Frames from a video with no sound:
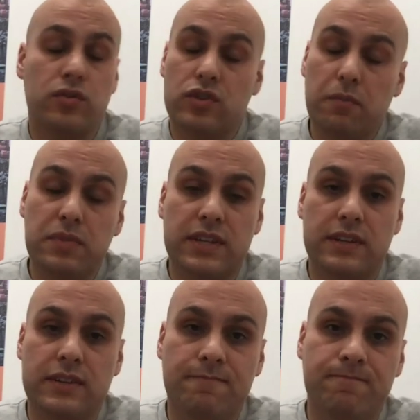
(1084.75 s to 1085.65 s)

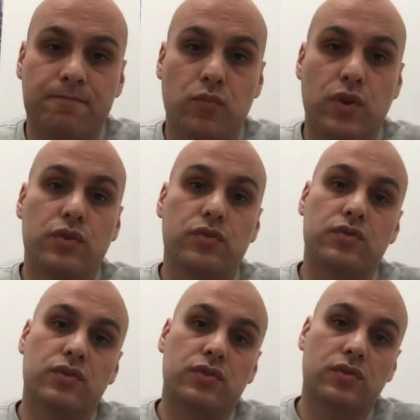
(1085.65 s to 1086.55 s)
composites, we
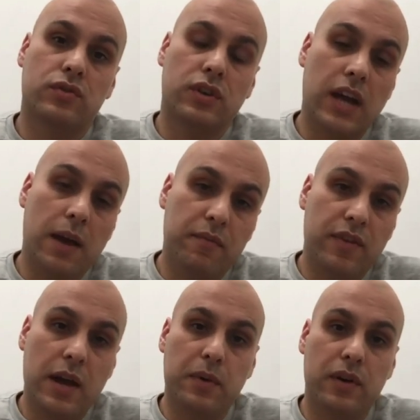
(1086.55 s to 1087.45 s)
use carbon
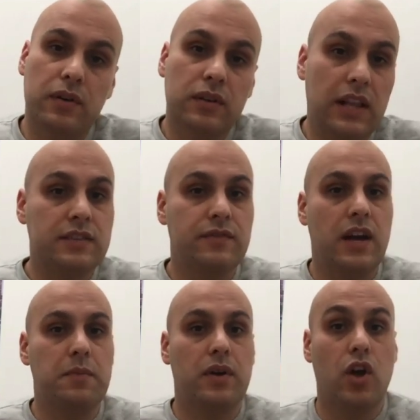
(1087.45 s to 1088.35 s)
fiber, glass
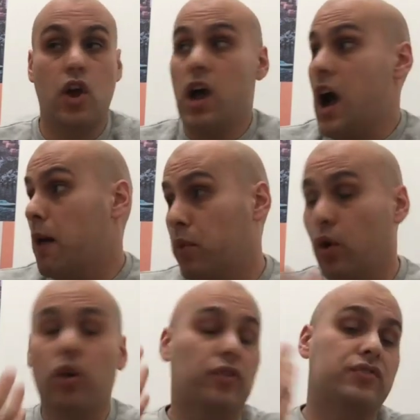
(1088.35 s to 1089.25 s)
fiber. Our
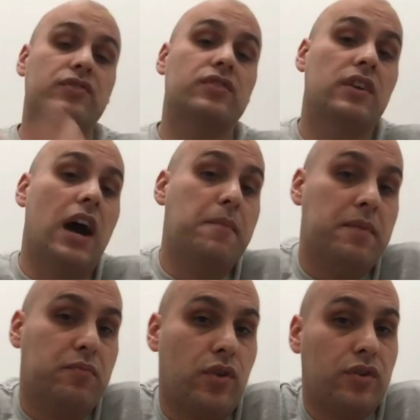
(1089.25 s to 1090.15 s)
boards, our
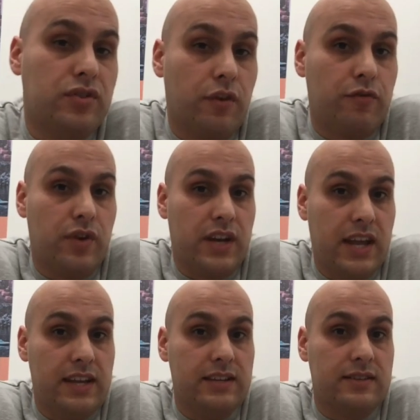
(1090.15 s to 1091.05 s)
main product offering
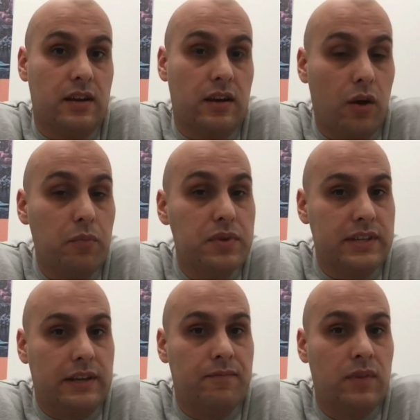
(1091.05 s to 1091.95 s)
is a
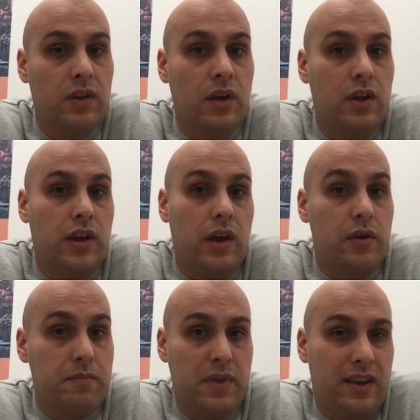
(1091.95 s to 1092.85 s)
composite. Now,
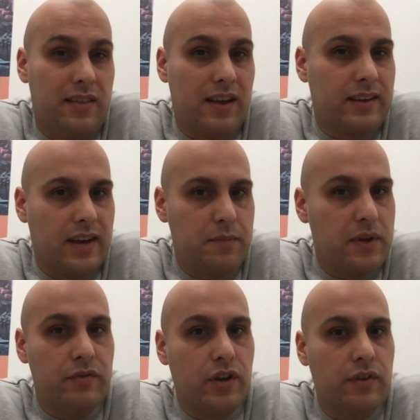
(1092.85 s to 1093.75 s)
at the minute, that can't
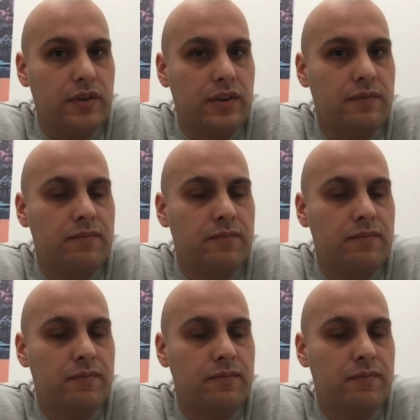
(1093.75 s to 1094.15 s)
be recovered.